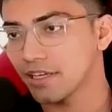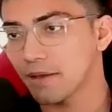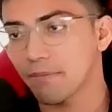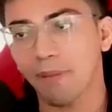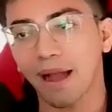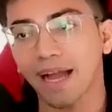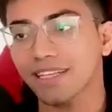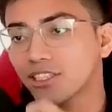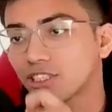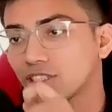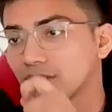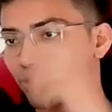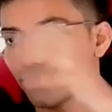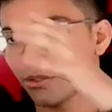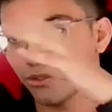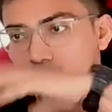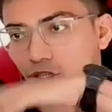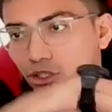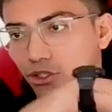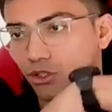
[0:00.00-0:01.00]
Imagine
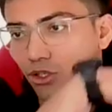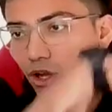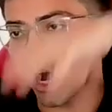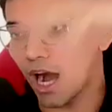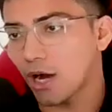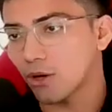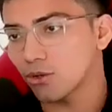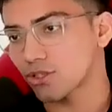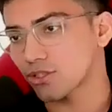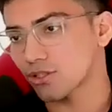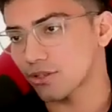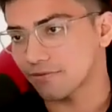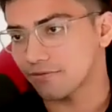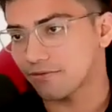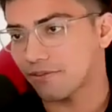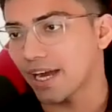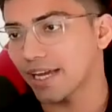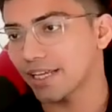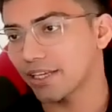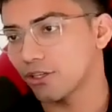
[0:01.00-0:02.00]
your house is on
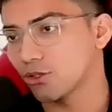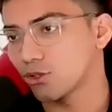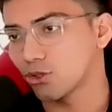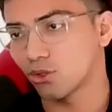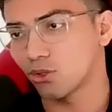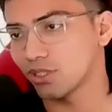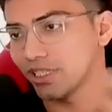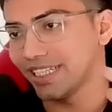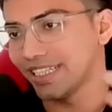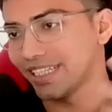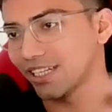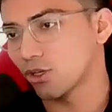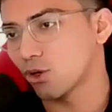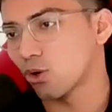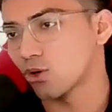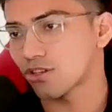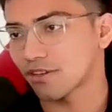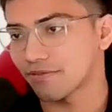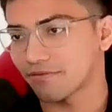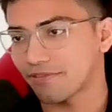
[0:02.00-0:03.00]
fire. You don't need a
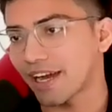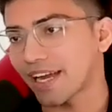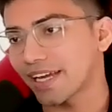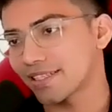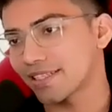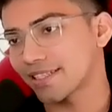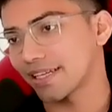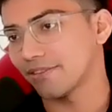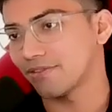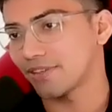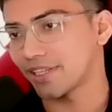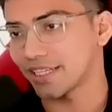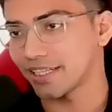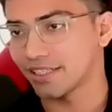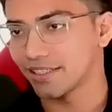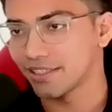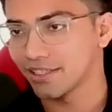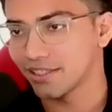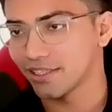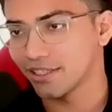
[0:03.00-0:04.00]
course on fire
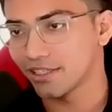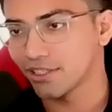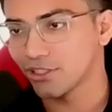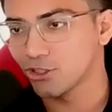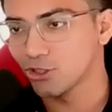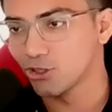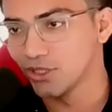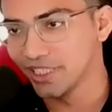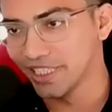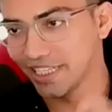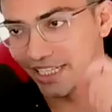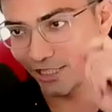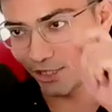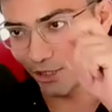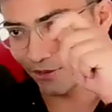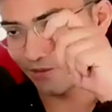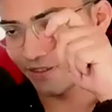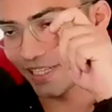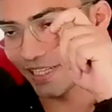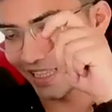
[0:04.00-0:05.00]
safety. You need
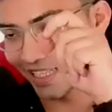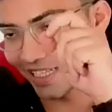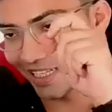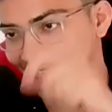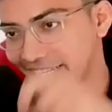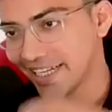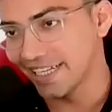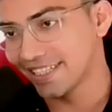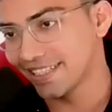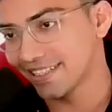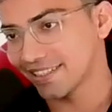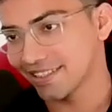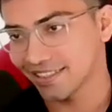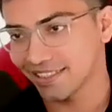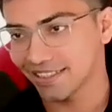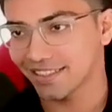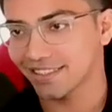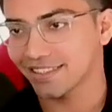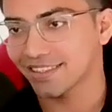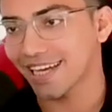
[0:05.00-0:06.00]
to feel the heat.
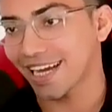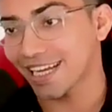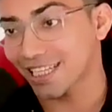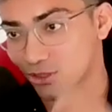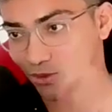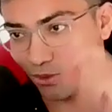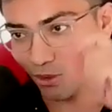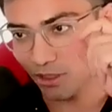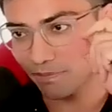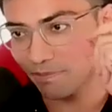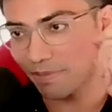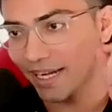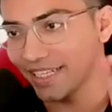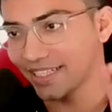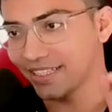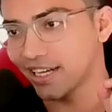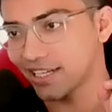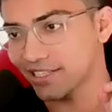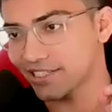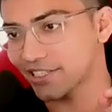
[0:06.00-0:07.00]
That's what
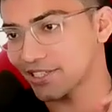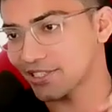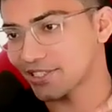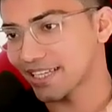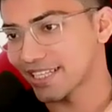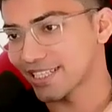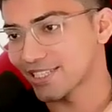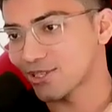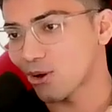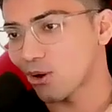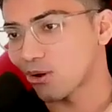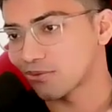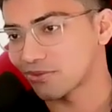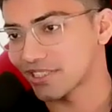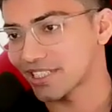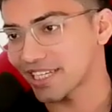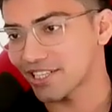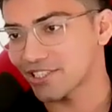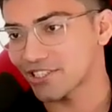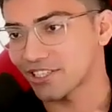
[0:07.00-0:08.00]
pain does in a sales
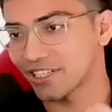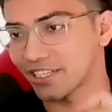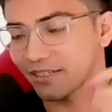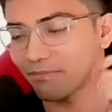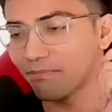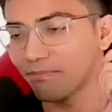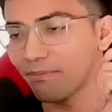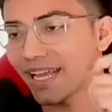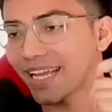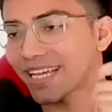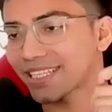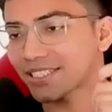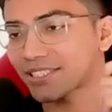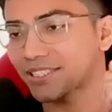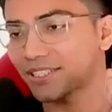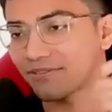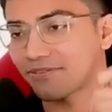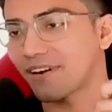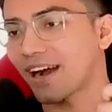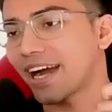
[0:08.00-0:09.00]
conversation. It makes
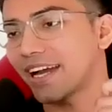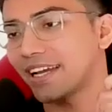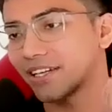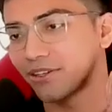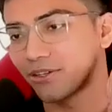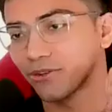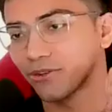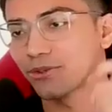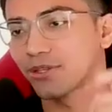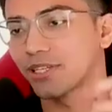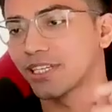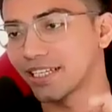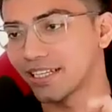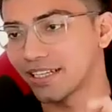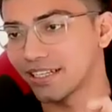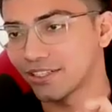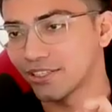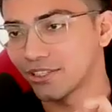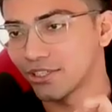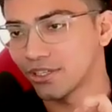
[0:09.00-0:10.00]
the fire
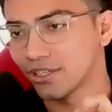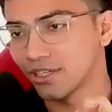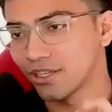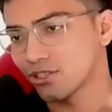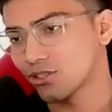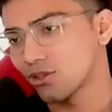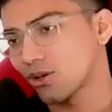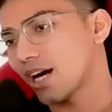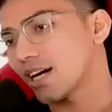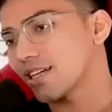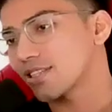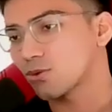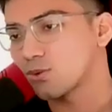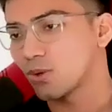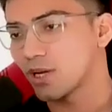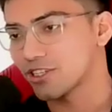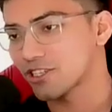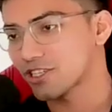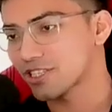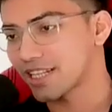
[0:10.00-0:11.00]
real. So I ask
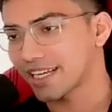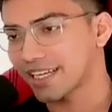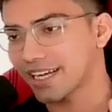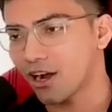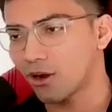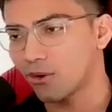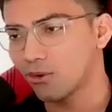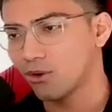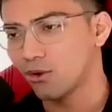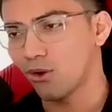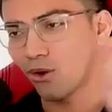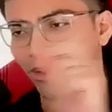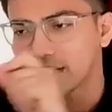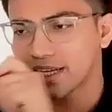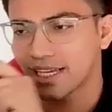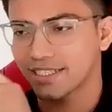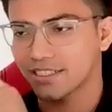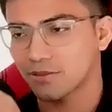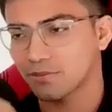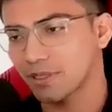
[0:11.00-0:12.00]
questions like, how
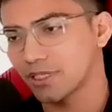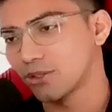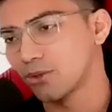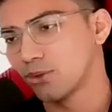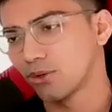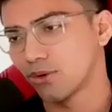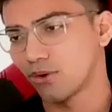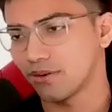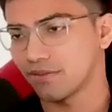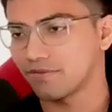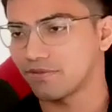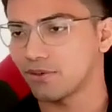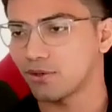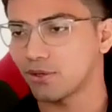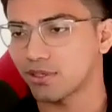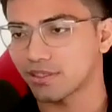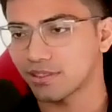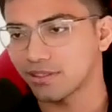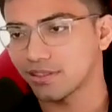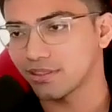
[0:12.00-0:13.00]
long has it been going on
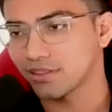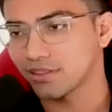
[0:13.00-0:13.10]
for?